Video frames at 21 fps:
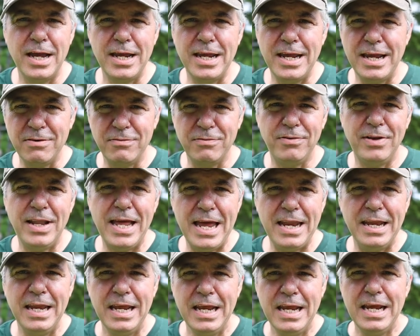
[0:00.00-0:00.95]
and
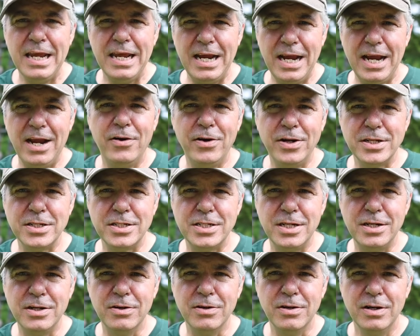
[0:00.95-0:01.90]
flat areas
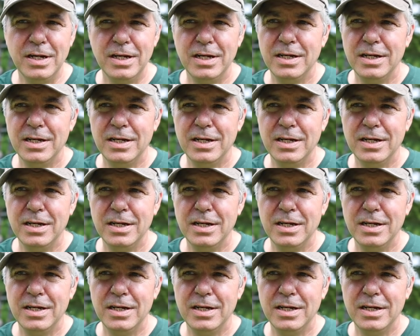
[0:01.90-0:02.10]
here.